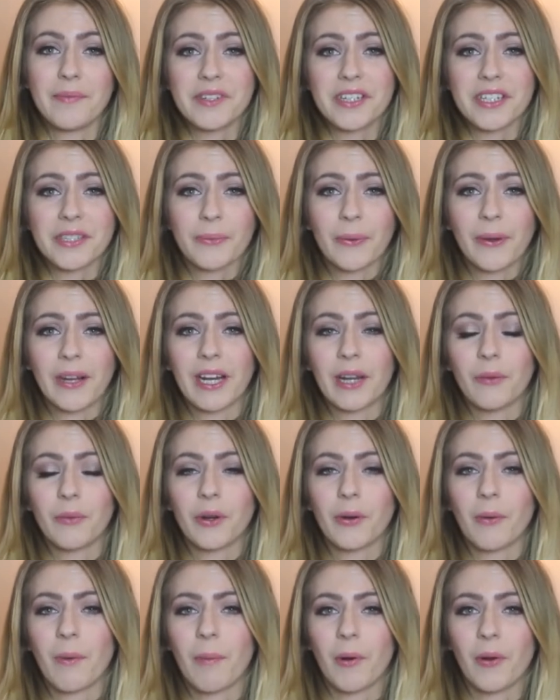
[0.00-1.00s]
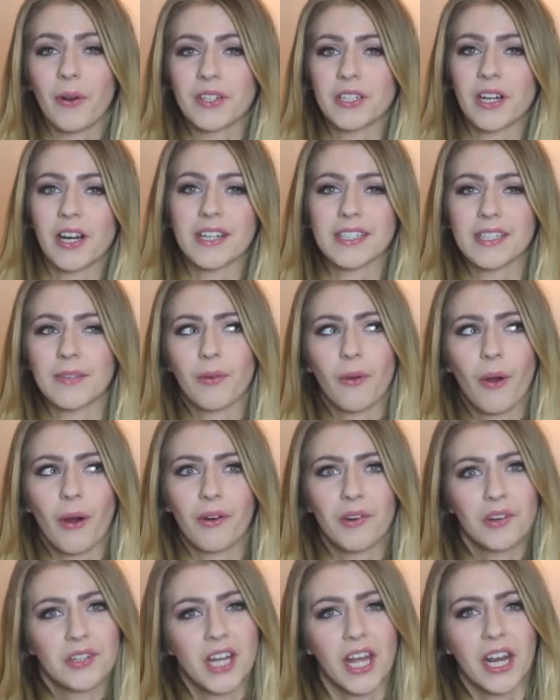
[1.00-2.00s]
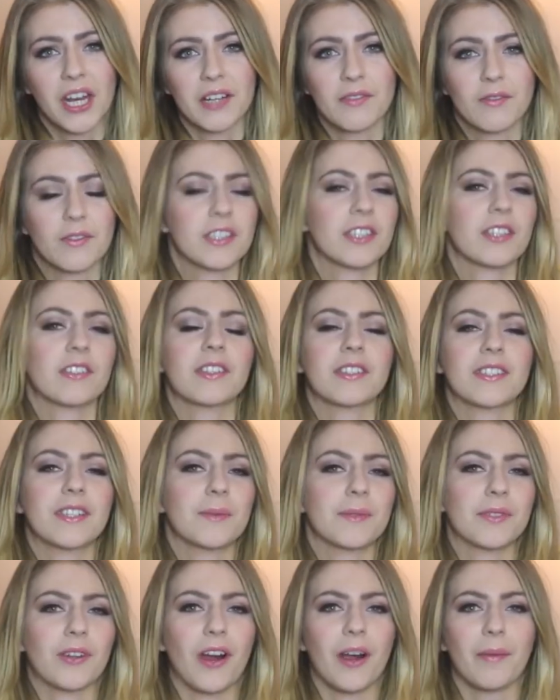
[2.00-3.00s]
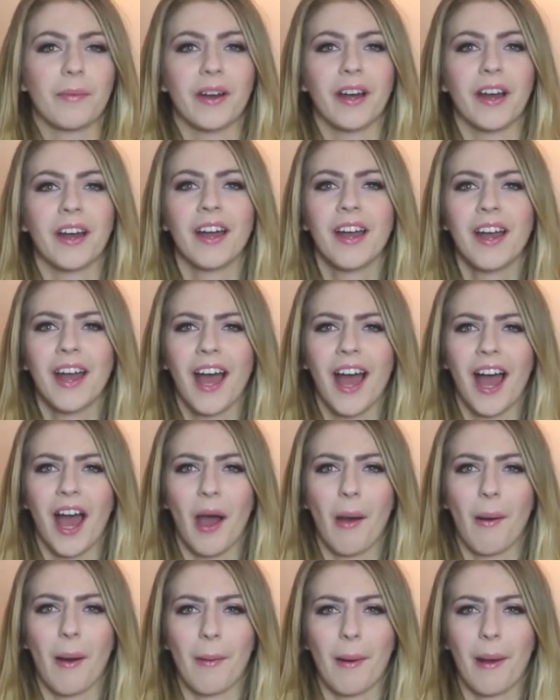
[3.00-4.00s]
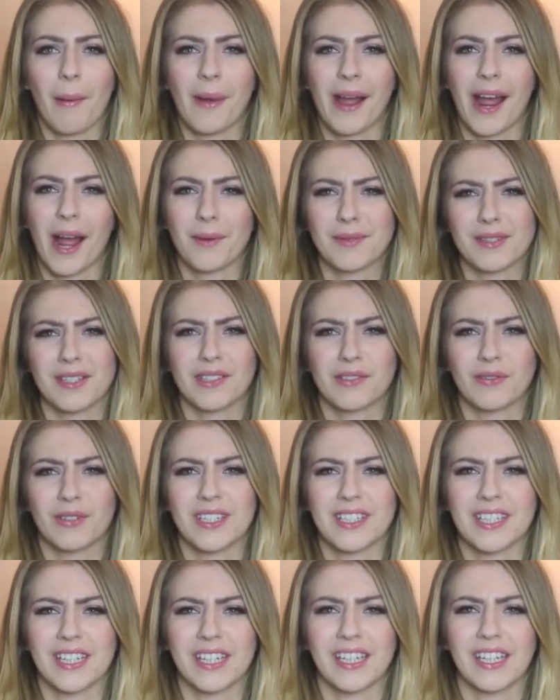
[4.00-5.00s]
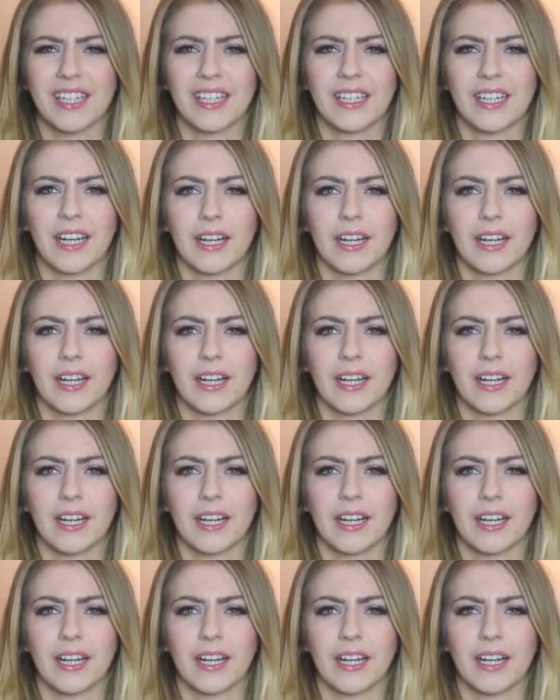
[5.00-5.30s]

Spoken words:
Just quickly want to apologize if you are a returning subscriber about my absence recently.